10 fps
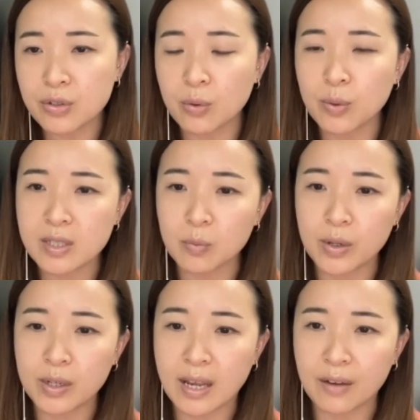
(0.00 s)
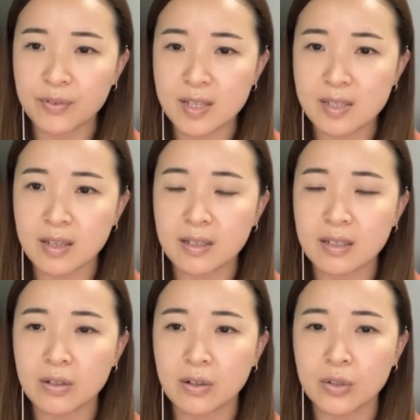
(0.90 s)
So when Afnan said,
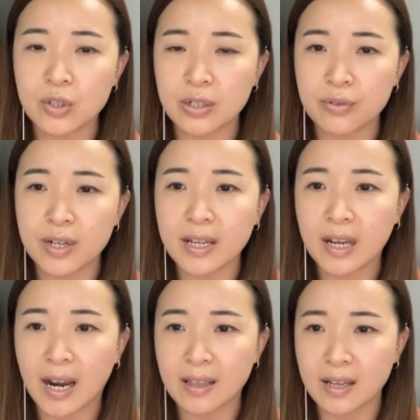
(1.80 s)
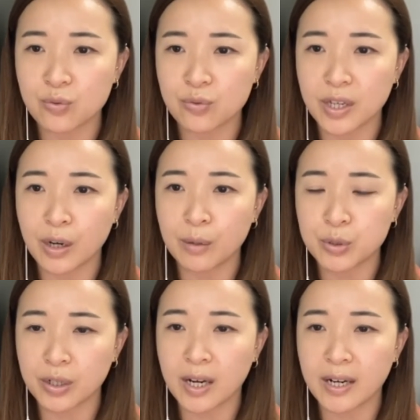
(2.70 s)
generating guidelines really helped
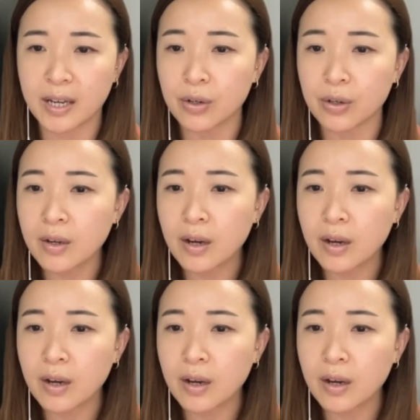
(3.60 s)
her cut out